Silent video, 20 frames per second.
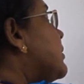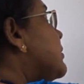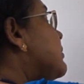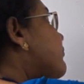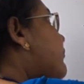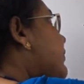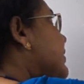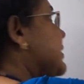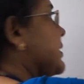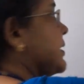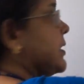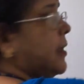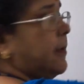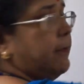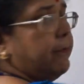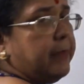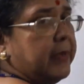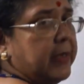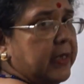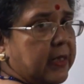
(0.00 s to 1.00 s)
first
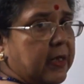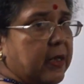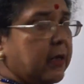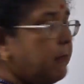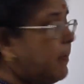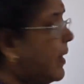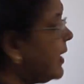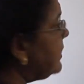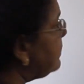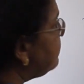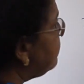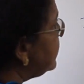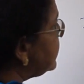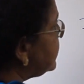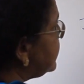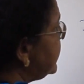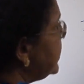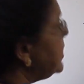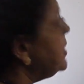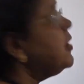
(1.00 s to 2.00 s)
company by
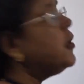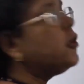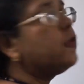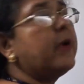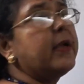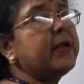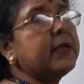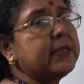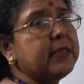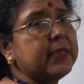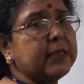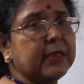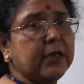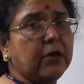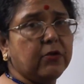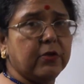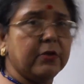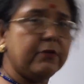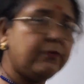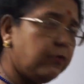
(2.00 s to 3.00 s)
investing
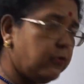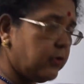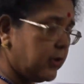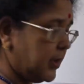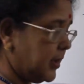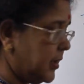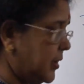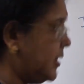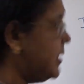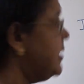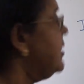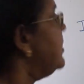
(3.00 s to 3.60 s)
26,400.